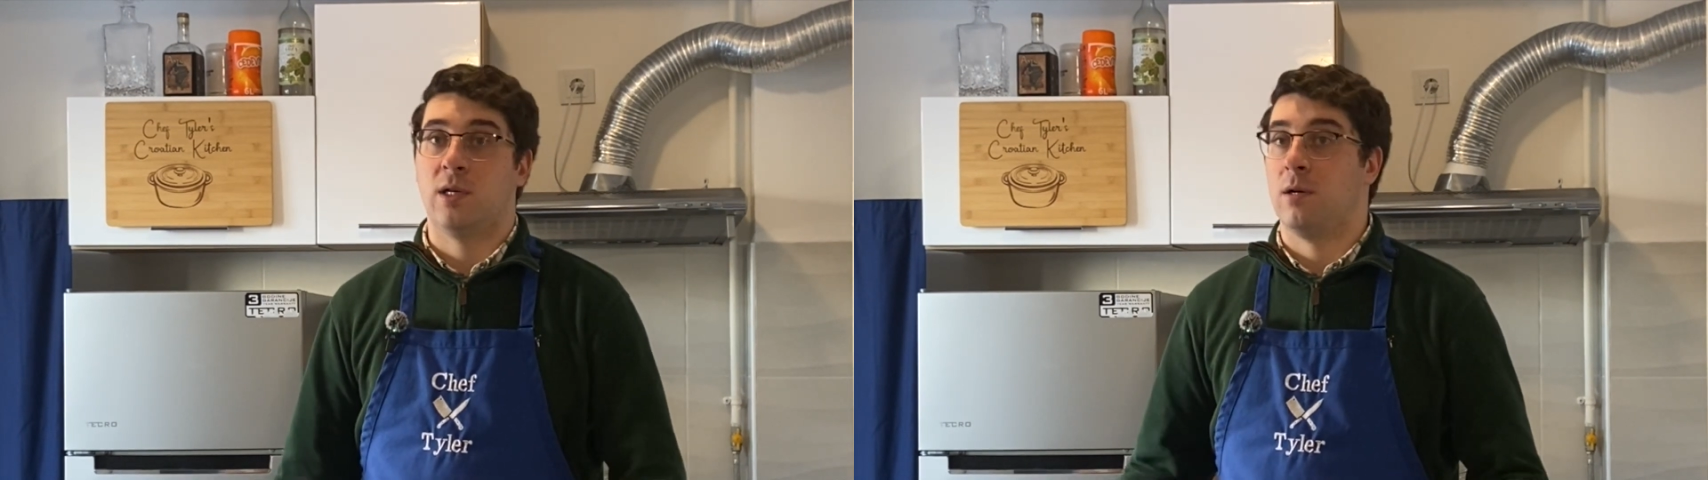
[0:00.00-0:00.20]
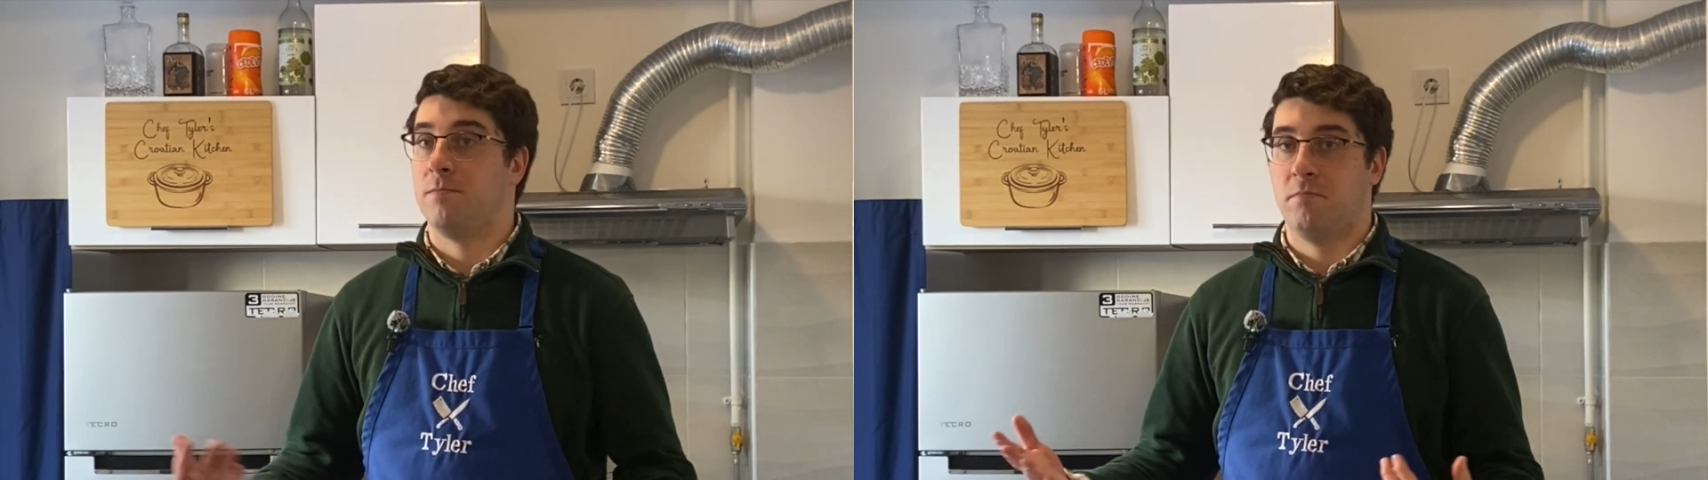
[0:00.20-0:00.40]

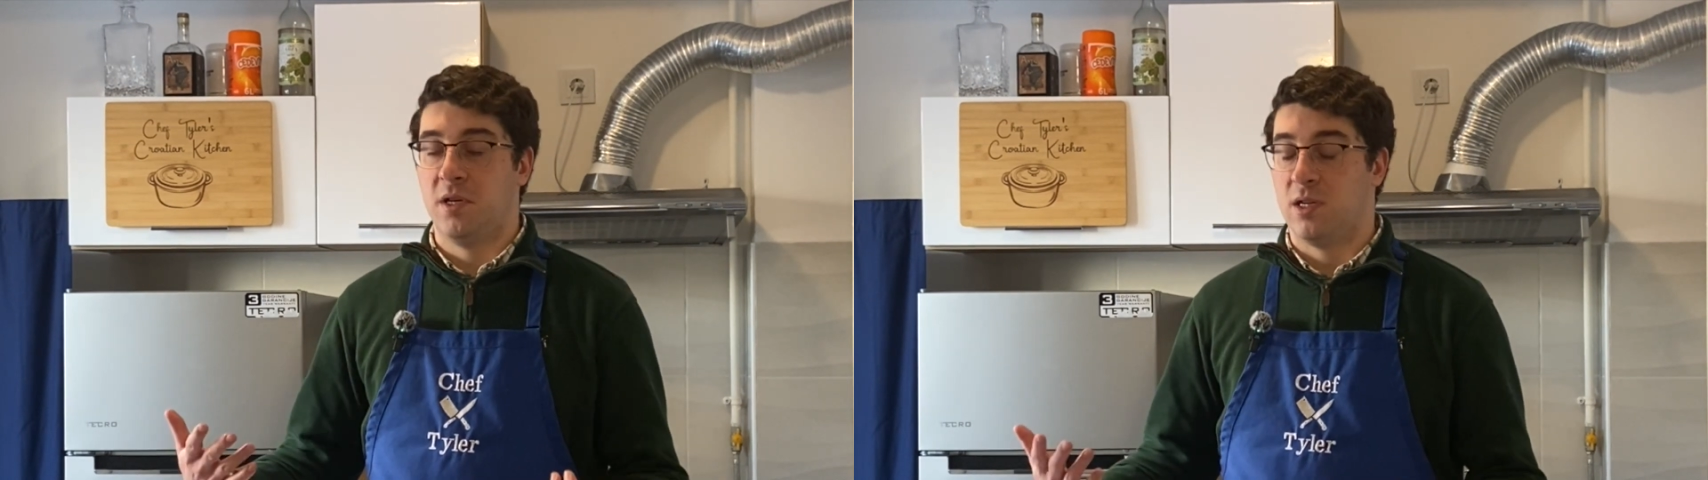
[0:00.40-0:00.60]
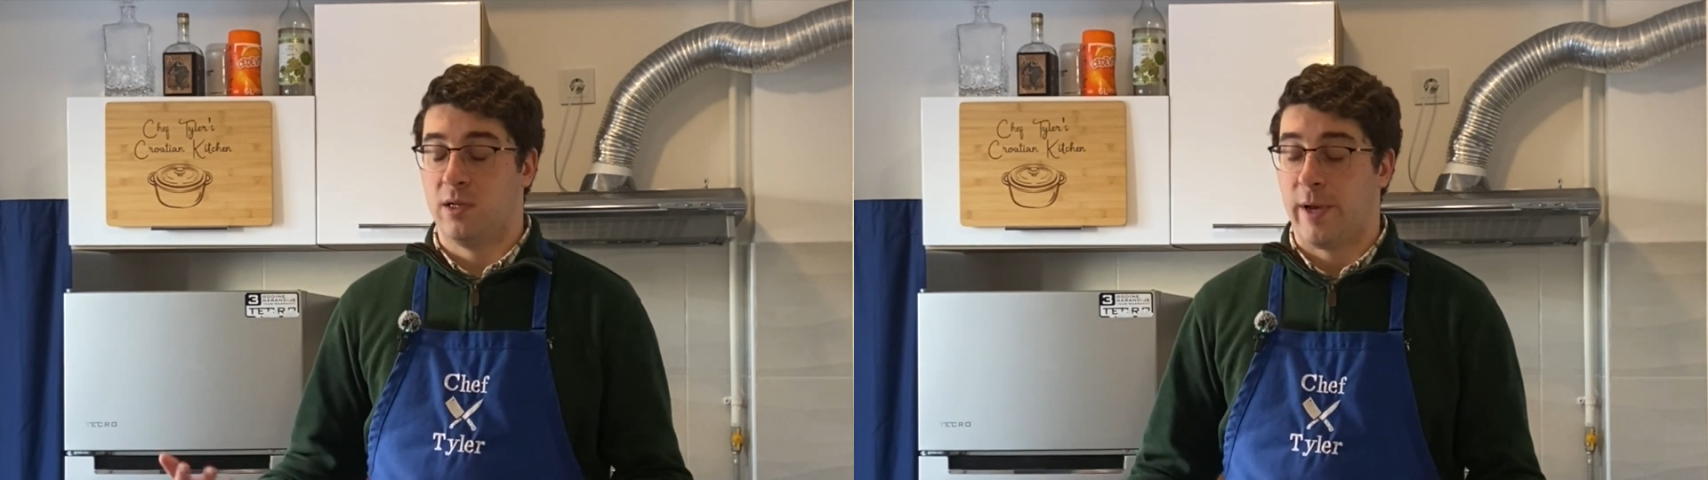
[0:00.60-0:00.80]
so
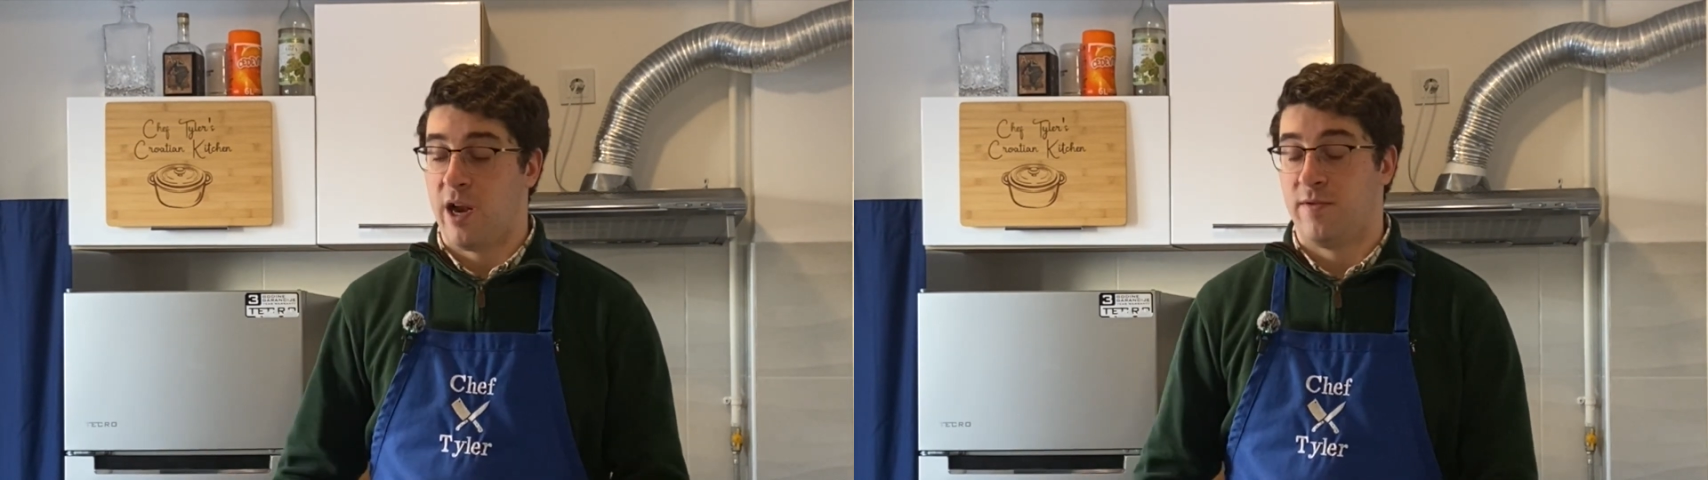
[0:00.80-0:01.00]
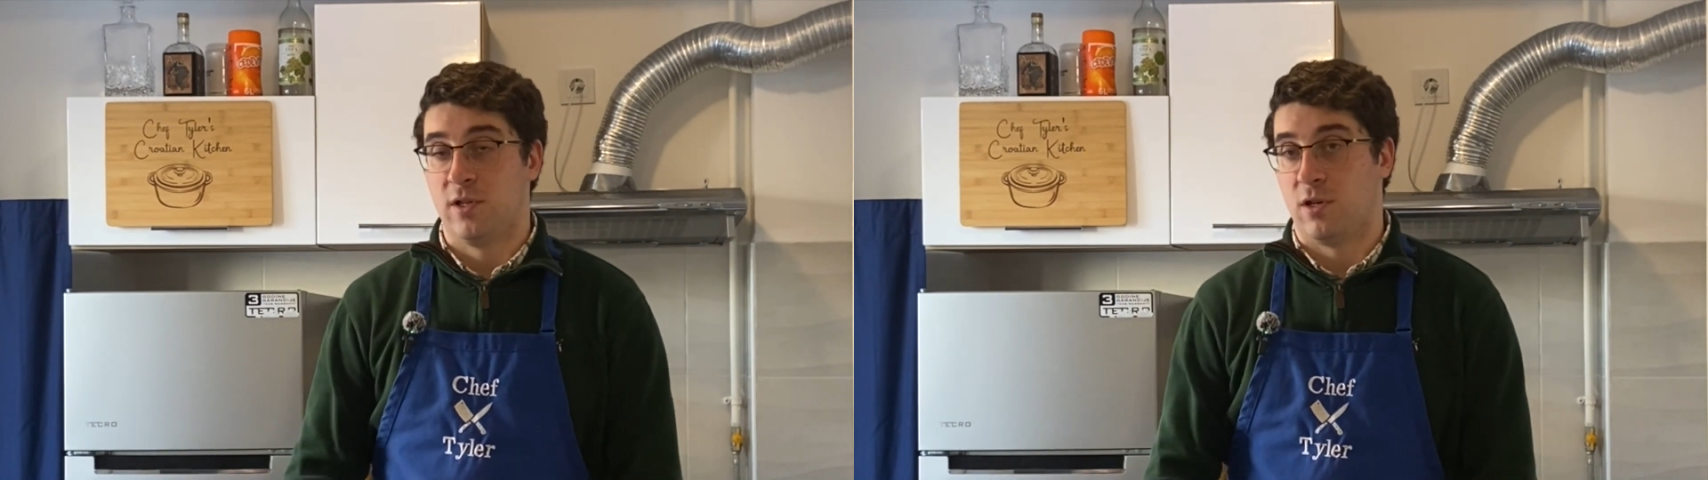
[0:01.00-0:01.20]
it doesn't
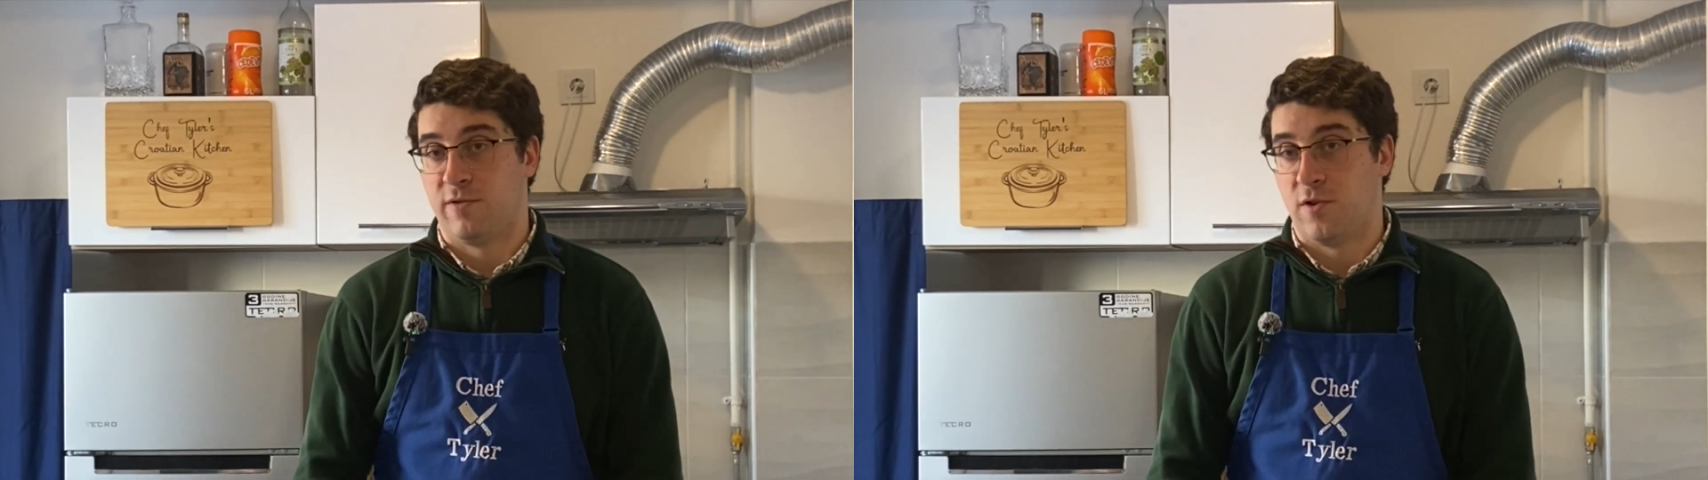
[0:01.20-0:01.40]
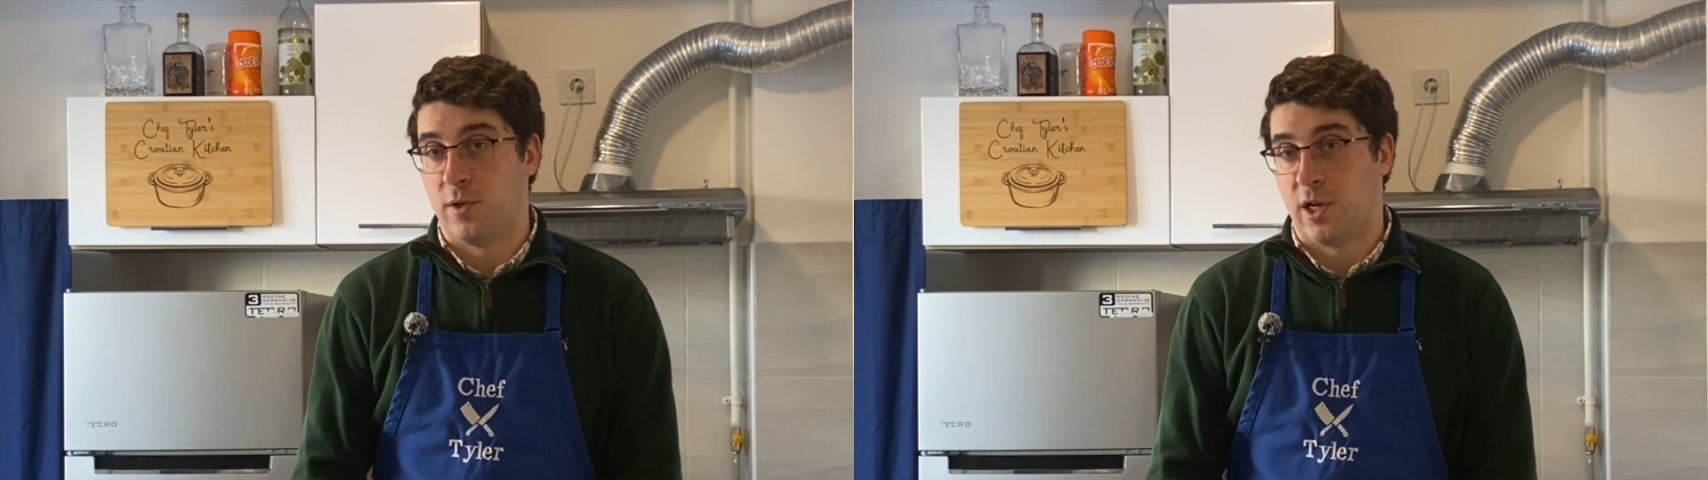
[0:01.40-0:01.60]
matter if it
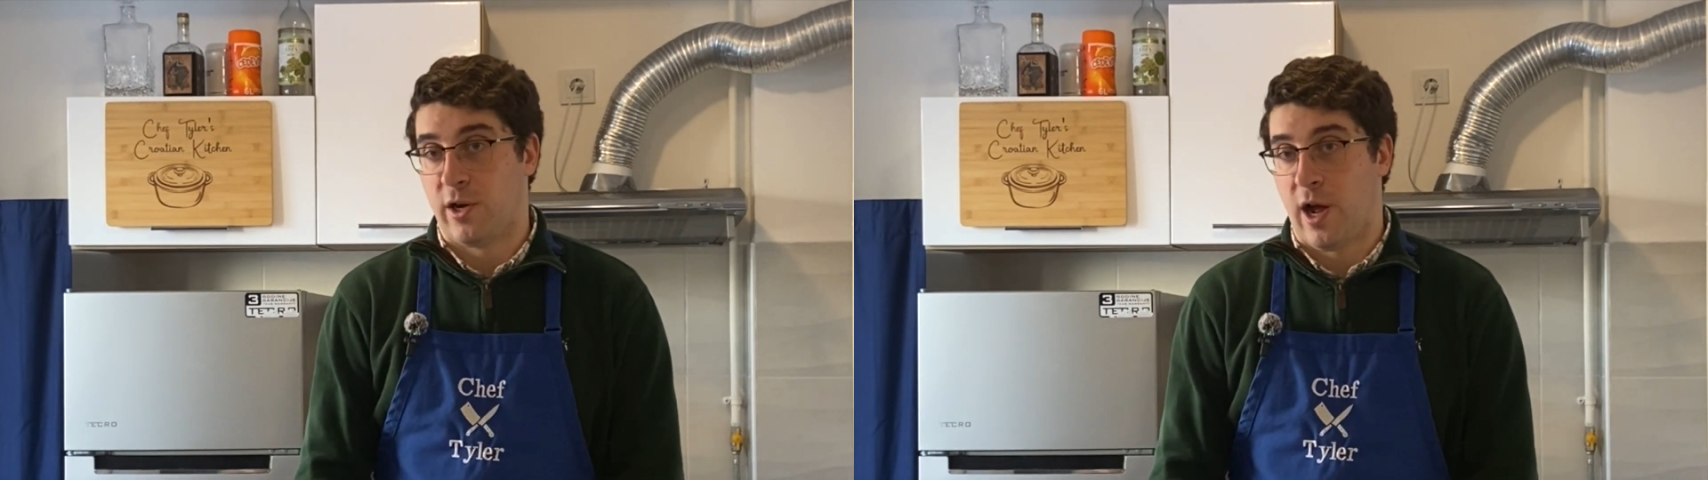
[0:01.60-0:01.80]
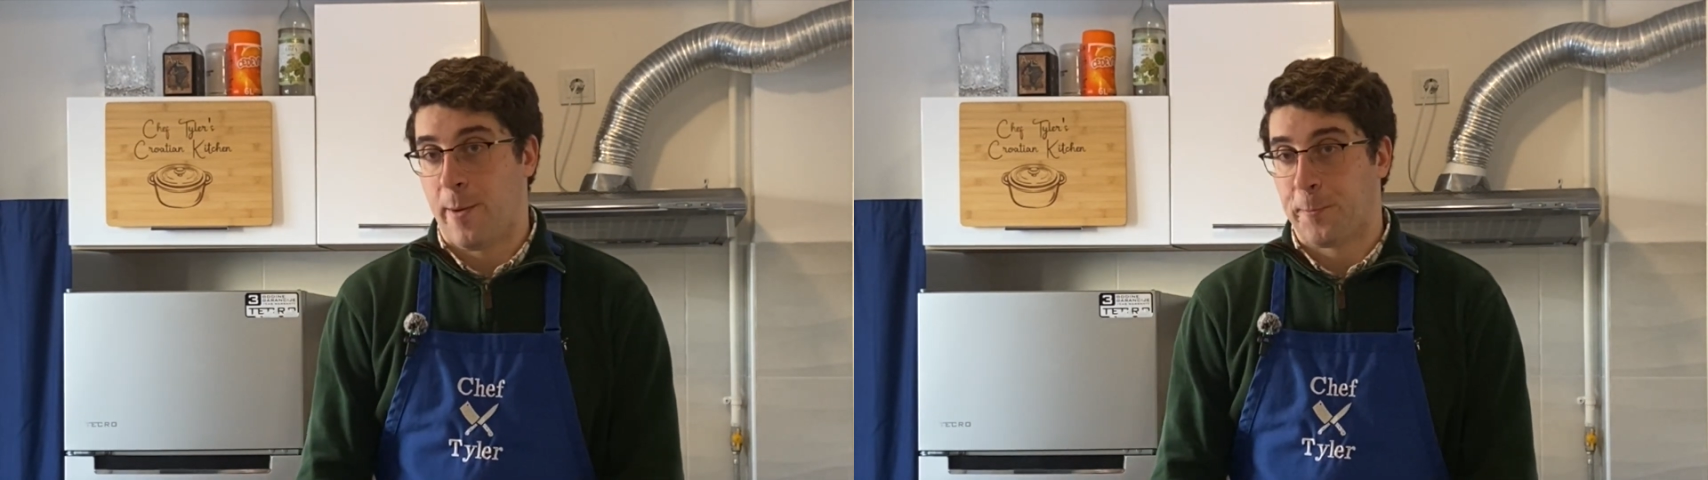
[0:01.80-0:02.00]
starts frozen or
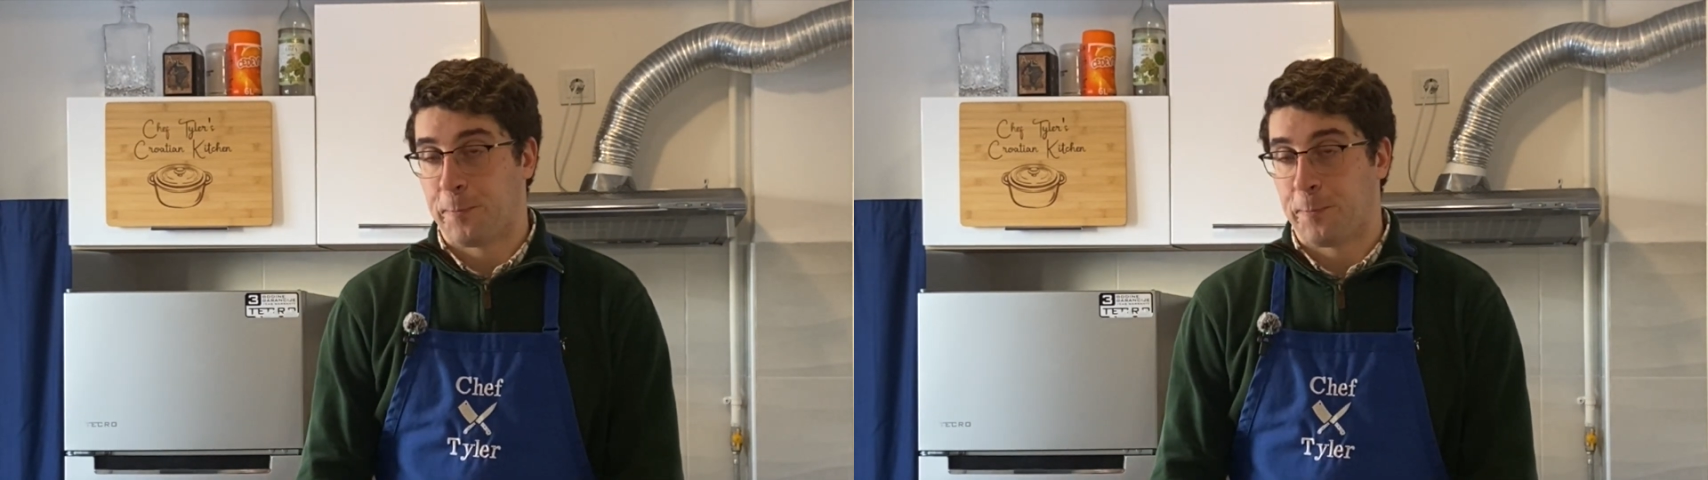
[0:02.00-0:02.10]
not.